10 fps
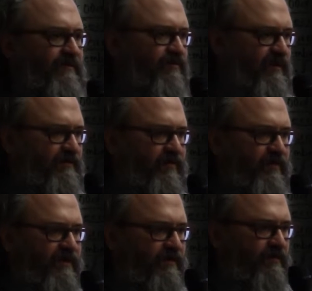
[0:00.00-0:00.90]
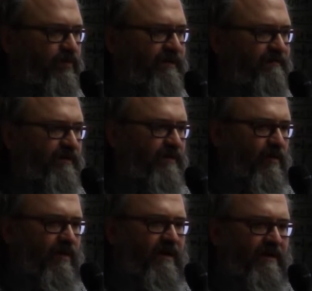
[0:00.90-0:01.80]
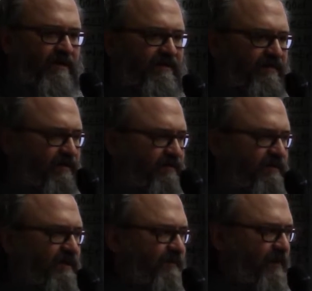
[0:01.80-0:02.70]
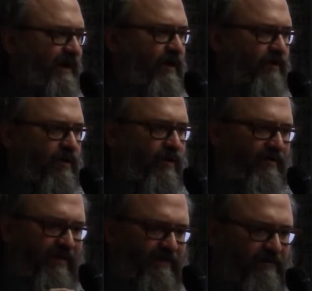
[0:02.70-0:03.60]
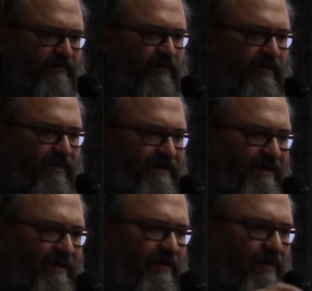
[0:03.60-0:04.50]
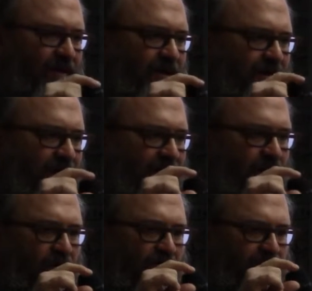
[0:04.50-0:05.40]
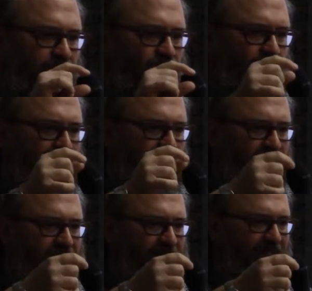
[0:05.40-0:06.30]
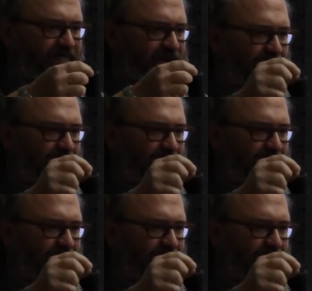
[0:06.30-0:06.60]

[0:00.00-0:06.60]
has drinks with their dinners, we'll give a little digestif, a little alcohol thing that's free. We did a little alcoholic root beer with a